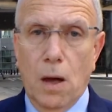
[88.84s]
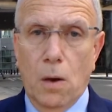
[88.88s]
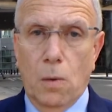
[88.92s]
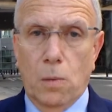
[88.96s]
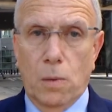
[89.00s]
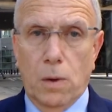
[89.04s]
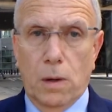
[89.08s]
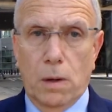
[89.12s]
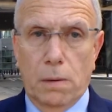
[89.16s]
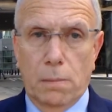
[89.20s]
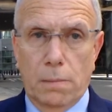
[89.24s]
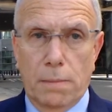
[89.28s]

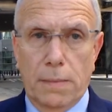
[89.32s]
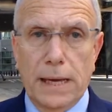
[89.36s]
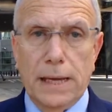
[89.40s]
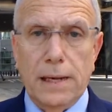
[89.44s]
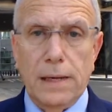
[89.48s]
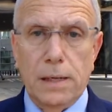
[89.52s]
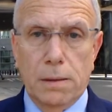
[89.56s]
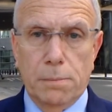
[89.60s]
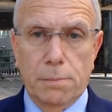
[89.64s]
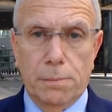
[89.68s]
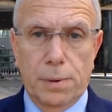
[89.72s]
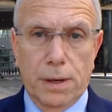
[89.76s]
Well,
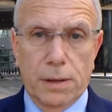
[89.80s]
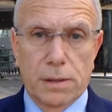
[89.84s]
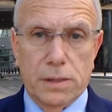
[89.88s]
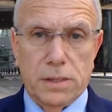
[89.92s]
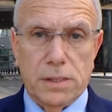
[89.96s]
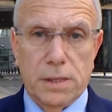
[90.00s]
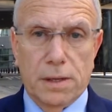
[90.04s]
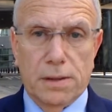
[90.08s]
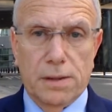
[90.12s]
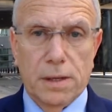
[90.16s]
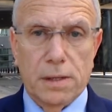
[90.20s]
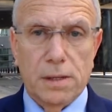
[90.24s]
mainly
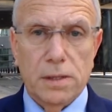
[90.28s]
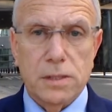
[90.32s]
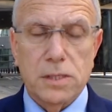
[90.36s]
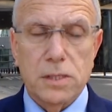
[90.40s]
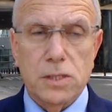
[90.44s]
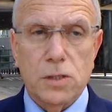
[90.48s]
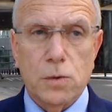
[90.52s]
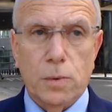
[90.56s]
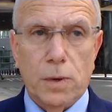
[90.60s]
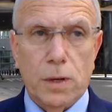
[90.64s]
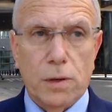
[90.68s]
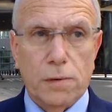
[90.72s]
embarrassed. I think this
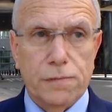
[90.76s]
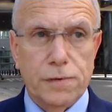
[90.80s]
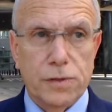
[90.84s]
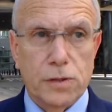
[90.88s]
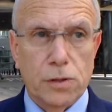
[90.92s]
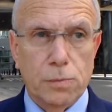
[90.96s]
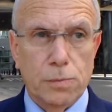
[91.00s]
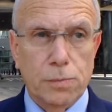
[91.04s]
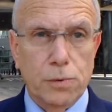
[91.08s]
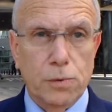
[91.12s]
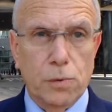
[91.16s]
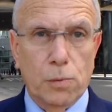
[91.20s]
is quite of a
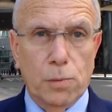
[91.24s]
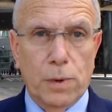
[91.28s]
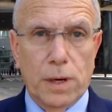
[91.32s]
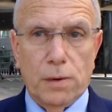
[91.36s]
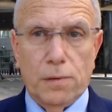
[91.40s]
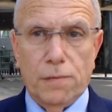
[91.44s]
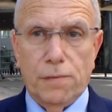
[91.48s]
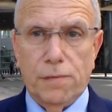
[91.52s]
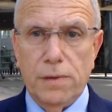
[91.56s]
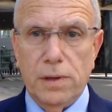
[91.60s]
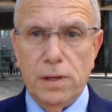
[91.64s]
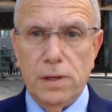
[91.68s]
taboo, one
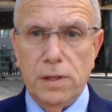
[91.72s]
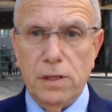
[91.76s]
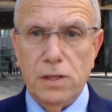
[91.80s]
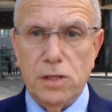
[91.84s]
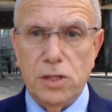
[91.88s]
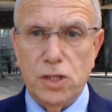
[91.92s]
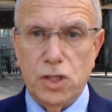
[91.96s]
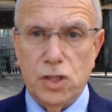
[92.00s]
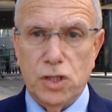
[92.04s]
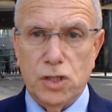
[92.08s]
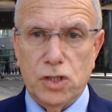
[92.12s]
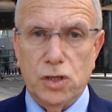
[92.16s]
of the
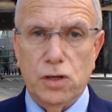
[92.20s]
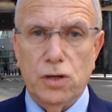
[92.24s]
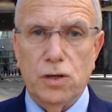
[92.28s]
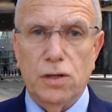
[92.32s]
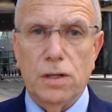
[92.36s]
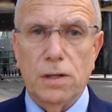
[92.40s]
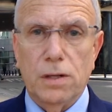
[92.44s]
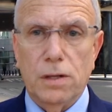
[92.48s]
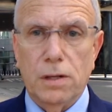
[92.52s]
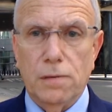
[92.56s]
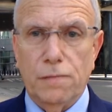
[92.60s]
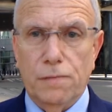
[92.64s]

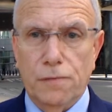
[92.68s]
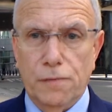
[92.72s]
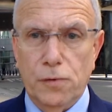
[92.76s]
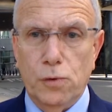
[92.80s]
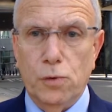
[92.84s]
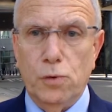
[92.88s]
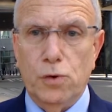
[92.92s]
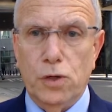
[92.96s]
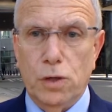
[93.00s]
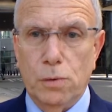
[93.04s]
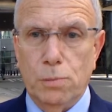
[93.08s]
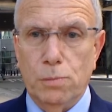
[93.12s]
certain
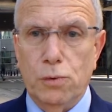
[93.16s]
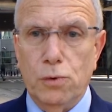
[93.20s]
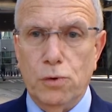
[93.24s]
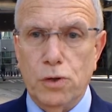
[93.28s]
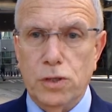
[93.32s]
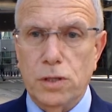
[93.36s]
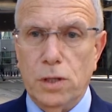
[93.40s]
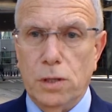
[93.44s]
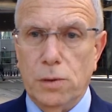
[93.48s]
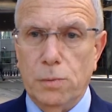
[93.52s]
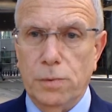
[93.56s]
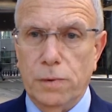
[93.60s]
few
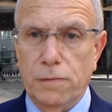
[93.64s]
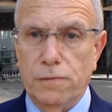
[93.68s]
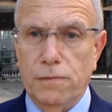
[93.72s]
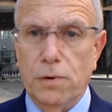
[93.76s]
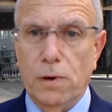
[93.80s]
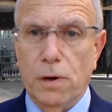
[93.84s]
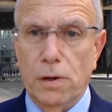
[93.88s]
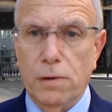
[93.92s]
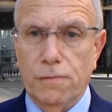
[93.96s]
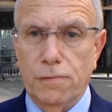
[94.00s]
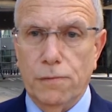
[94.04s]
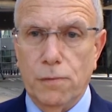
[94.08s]
taboos that we've
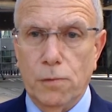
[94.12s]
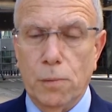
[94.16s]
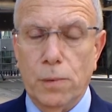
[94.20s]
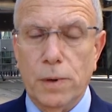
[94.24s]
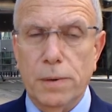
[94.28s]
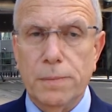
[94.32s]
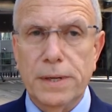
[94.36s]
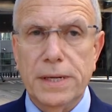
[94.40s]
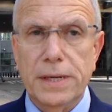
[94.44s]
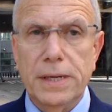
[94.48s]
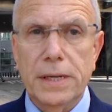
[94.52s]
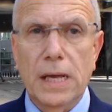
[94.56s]
got for
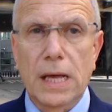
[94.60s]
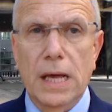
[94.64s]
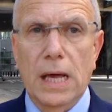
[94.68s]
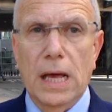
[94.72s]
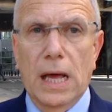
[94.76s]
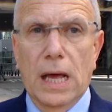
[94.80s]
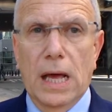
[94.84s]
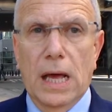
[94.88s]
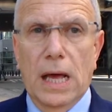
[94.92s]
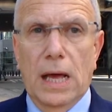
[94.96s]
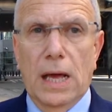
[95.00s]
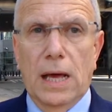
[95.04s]
women.
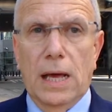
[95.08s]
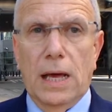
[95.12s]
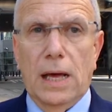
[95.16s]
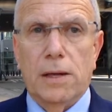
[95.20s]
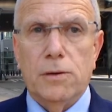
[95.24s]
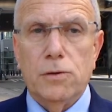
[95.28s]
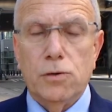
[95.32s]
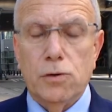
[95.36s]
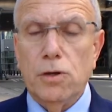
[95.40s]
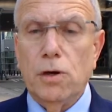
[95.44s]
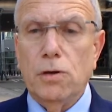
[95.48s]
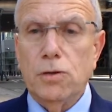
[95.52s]

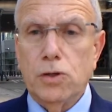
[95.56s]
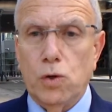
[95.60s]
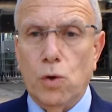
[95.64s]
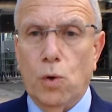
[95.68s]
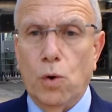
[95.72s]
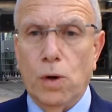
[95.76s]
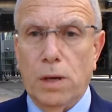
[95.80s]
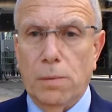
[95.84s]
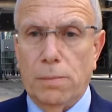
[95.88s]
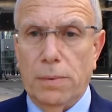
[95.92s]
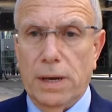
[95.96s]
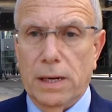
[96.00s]
And you don't
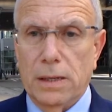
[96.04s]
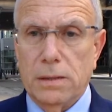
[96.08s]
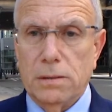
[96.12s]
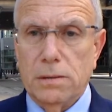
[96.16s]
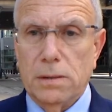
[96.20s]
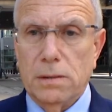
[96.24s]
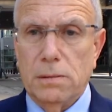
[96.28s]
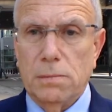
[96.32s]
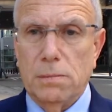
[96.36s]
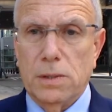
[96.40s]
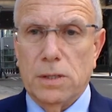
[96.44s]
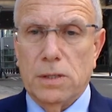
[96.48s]
talk about
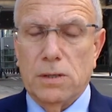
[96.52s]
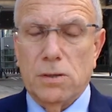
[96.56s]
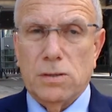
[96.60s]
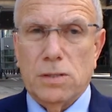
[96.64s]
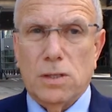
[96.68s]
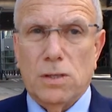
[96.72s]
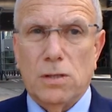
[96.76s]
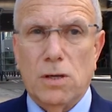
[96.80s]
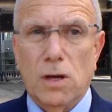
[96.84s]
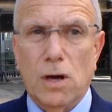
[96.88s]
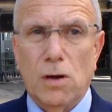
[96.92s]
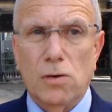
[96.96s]
it because
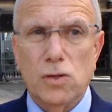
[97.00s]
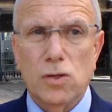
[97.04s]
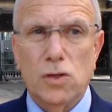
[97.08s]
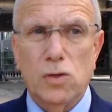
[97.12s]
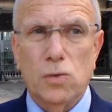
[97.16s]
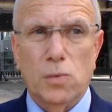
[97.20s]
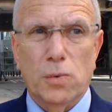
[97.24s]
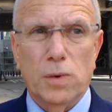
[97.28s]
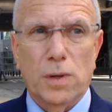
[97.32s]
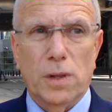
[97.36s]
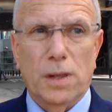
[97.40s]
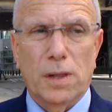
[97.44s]
it
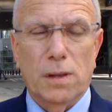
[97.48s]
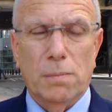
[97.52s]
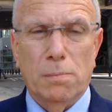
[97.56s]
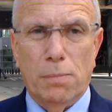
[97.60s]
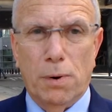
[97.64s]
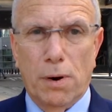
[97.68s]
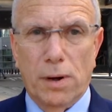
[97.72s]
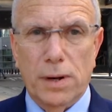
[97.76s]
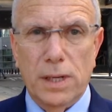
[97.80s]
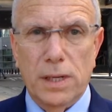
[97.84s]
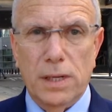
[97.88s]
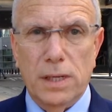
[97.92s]
goes with the
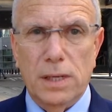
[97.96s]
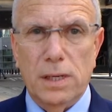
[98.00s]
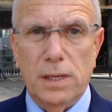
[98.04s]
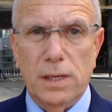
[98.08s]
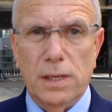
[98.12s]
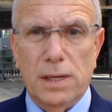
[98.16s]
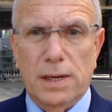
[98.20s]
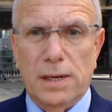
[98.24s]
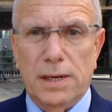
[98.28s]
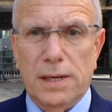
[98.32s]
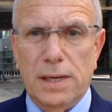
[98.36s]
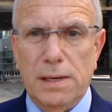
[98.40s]

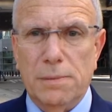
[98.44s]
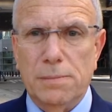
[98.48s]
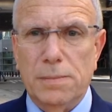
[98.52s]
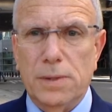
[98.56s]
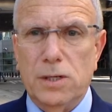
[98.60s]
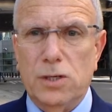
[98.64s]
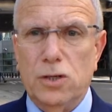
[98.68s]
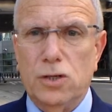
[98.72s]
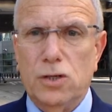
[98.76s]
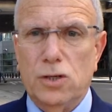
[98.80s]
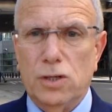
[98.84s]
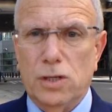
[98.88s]
body
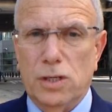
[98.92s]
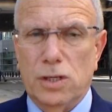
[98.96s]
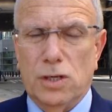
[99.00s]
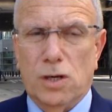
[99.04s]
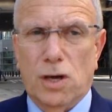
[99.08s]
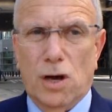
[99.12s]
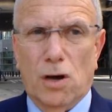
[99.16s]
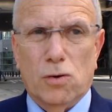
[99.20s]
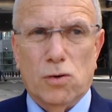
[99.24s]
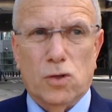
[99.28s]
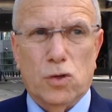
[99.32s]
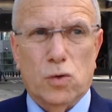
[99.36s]
image. It
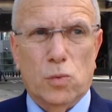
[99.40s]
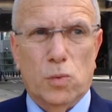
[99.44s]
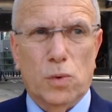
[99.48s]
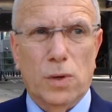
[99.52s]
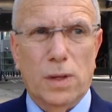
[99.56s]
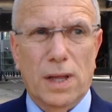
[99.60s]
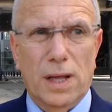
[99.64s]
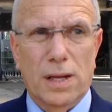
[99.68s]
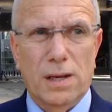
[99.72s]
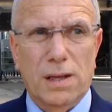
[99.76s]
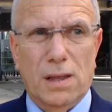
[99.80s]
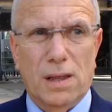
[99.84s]
goes
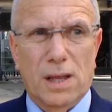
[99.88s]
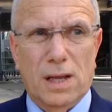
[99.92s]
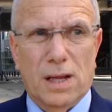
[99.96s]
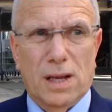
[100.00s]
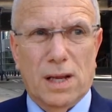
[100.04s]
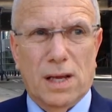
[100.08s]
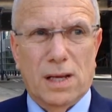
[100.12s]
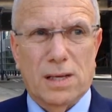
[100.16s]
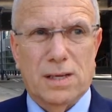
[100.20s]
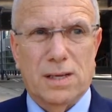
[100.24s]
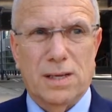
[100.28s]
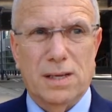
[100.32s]
with anything
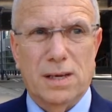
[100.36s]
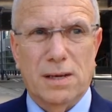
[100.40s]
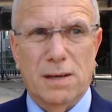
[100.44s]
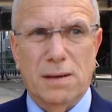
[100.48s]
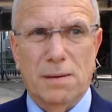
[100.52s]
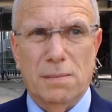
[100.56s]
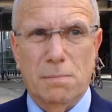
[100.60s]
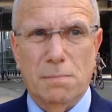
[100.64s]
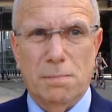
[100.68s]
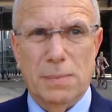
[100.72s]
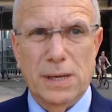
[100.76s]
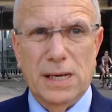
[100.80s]
like
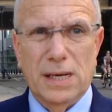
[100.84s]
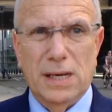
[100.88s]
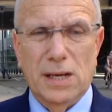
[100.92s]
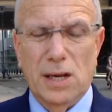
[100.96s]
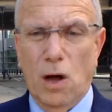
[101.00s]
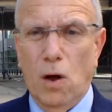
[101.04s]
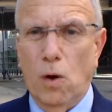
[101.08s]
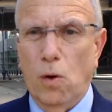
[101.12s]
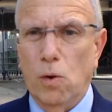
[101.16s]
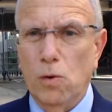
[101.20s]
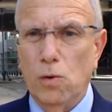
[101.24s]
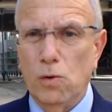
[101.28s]
being an
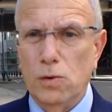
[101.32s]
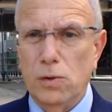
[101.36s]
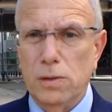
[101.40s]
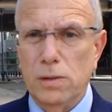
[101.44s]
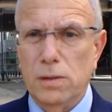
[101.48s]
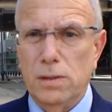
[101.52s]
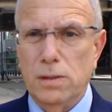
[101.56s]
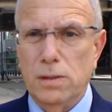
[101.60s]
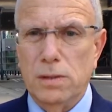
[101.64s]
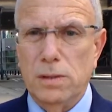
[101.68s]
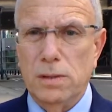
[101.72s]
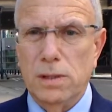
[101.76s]
old
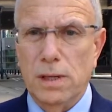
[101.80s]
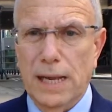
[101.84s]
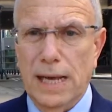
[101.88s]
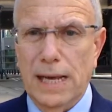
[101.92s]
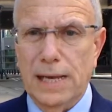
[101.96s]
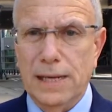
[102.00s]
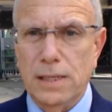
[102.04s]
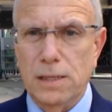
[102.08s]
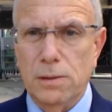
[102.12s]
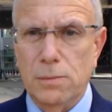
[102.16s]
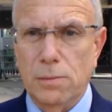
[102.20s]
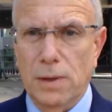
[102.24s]

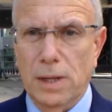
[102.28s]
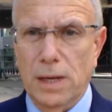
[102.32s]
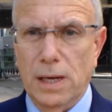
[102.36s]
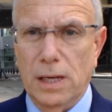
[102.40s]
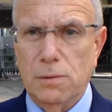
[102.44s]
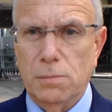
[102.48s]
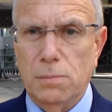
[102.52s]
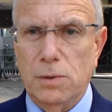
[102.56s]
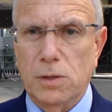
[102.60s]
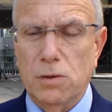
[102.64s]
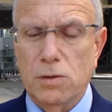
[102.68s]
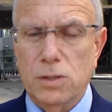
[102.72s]
lady with
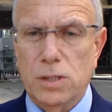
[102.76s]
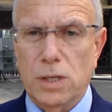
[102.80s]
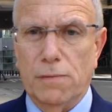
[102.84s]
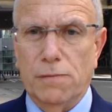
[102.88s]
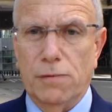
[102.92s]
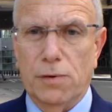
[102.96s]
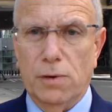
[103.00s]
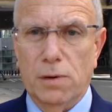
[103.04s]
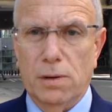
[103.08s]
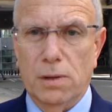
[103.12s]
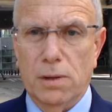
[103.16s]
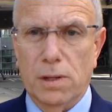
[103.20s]
that, because
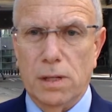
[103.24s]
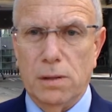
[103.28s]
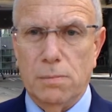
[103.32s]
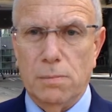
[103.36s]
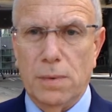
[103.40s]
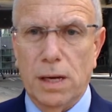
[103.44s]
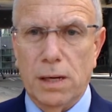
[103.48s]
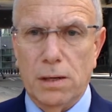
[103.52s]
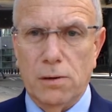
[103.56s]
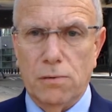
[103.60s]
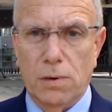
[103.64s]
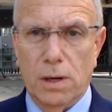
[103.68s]
I've heard that
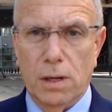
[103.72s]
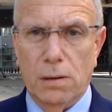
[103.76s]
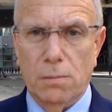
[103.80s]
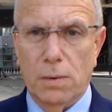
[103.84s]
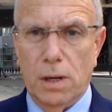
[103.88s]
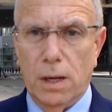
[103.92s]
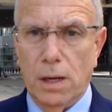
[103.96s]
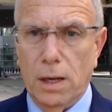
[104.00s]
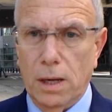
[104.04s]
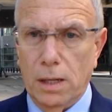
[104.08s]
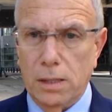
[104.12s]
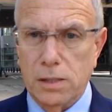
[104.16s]
my
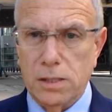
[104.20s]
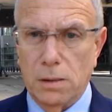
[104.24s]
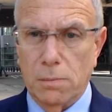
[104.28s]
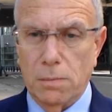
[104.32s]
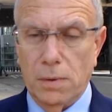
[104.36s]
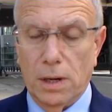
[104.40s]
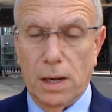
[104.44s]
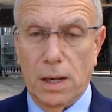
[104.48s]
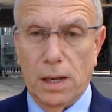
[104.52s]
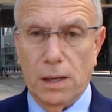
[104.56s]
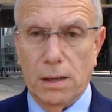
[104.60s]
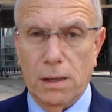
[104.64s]
grandma had
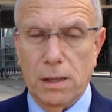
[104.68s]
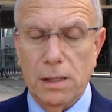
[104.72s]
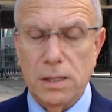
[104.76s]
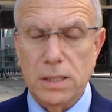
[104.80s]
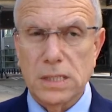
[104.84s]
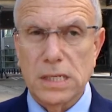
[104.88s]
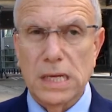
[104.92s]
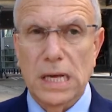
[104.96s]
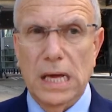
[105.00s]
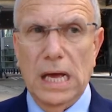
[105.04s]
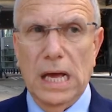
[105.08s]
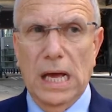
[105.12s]
something like
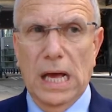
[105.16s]
this.